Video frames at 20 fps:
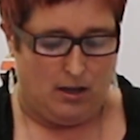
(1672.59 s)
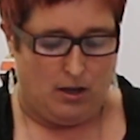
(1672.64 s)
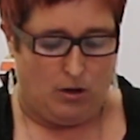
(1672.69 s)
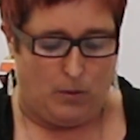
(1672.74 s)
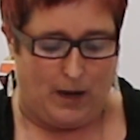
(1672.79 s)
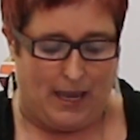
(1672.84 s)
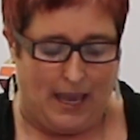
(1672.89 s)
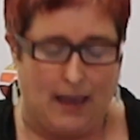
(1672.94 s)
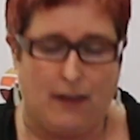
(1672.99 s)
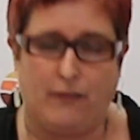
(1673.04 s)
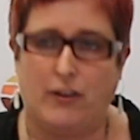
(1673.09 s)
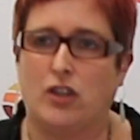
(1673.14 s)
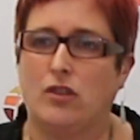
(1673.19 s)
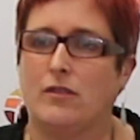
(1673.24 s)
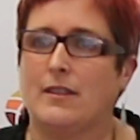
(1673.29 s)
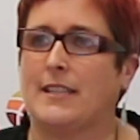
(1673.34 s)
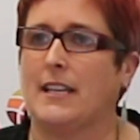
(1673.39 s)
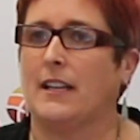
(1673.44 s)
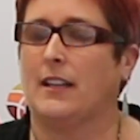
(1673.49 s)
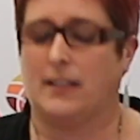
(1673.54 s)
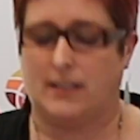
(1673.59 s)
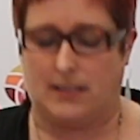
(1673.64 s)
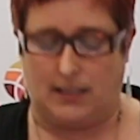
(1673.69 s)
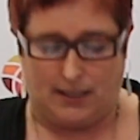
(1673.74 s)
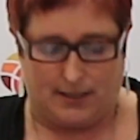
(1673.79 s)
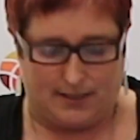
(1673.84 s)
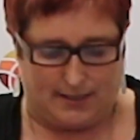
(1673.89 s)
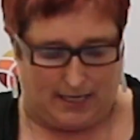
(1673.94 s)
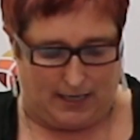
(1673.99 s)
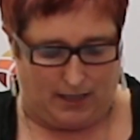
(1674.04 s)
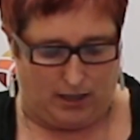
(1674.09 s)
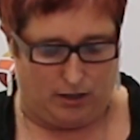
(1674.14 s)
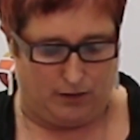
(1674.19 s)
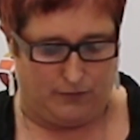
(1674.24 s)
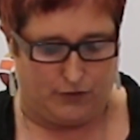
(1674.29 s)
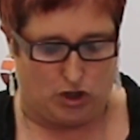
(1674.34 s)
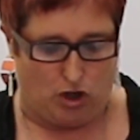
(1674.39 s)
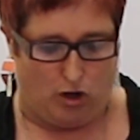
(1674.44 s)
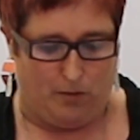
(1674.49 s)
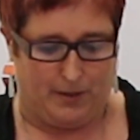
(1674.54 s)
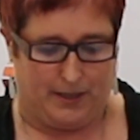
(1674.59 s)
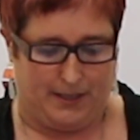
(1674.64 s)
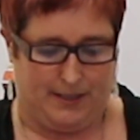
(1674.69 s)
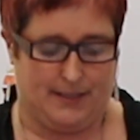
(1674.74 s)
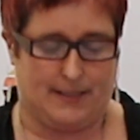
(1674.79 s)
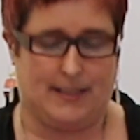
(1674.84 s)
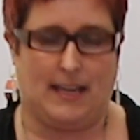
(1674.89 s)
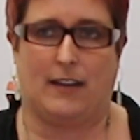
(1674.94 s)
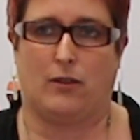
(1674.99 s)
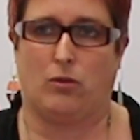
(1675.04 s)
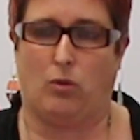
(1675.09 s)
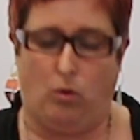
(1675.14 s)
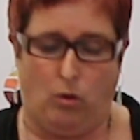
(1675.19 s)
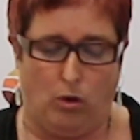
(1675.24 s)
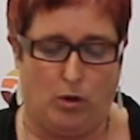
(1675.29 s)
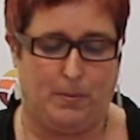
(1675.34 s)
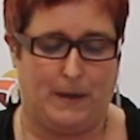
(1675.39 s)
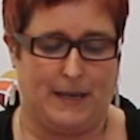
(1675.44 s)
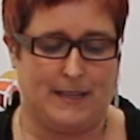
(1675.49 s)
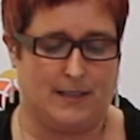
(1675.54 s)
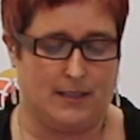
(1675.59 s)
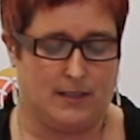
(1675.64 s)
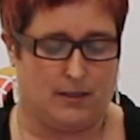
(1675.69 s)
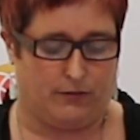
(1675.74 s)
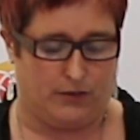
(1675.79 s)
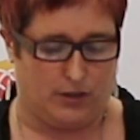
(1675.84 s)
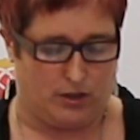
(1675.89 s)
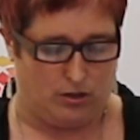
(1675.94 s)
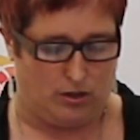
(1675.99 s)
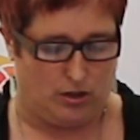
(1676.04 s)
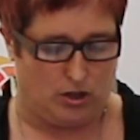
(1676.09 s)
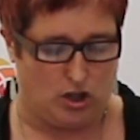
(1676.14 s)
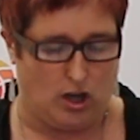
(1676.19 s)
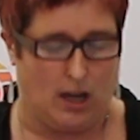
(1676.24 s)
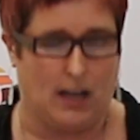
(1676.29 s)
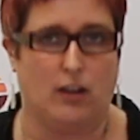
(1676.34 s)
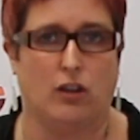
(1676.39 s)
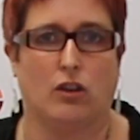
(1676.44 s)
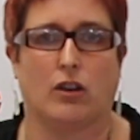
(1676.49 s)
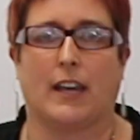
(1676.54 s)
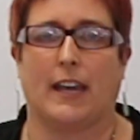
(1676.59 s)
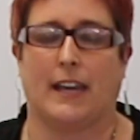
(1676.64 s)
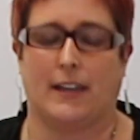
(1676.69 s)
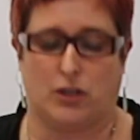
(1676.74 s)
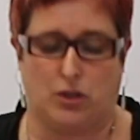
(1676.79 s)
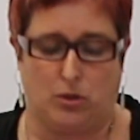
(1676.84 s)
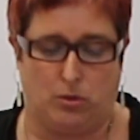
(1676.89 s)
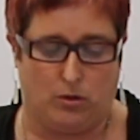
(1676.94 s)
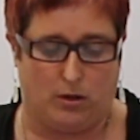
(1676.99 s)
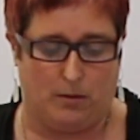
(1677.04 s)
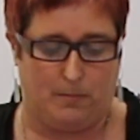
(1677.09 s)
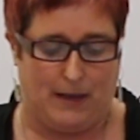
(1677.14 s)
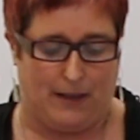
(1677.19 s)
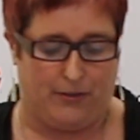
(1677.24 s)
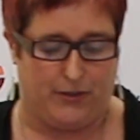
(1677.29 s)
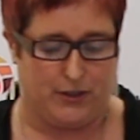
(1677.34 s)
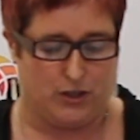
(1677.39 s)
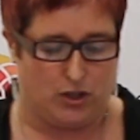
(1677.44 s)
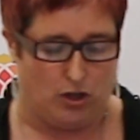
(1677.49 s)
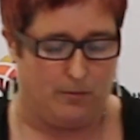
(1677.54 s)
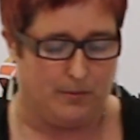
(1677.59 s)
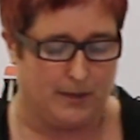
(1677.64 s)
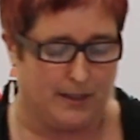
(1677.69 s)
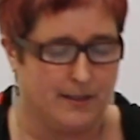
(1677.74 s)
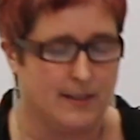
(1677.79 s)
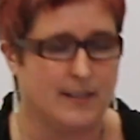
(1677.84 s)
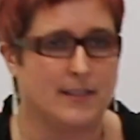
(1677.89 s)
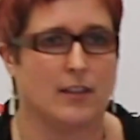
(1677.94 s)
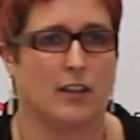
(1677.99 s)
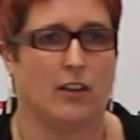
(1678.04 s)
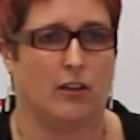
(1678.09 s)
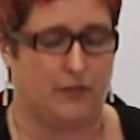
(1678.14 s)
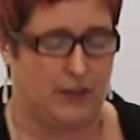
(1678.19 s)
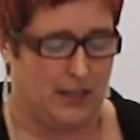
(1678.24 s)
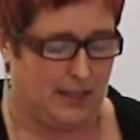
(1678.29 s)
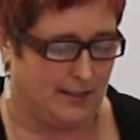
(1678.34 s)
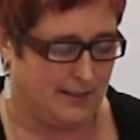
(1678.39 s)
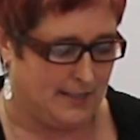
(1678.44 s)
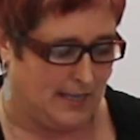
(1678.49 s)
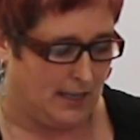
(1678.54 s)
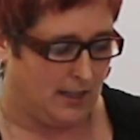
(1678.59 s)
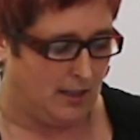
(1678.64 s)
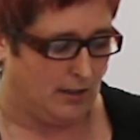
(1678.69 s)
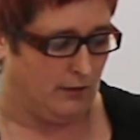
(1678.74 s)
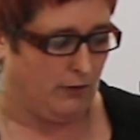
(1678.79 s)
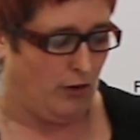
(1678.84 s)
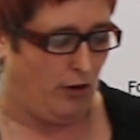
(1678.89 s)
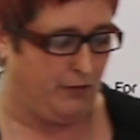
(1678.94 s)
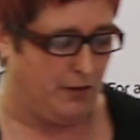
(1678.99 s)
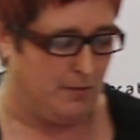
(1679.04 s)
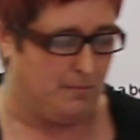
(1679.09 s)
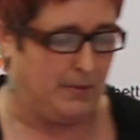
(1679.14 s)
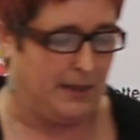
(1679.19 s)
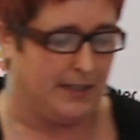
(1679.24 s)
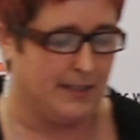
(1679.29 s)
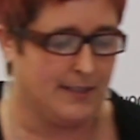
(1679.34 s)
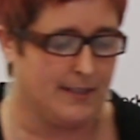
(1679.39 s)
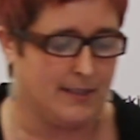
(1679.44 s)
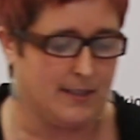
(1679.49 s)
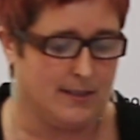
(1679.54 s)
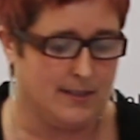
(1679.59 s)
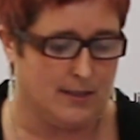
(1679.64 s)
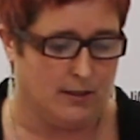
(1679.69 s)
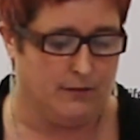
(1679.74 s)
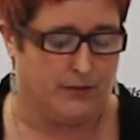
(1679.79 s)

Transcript: We have in New Zealand executive dominance, and all pieces of research I look at talk about the dominance of the executive, of the ministers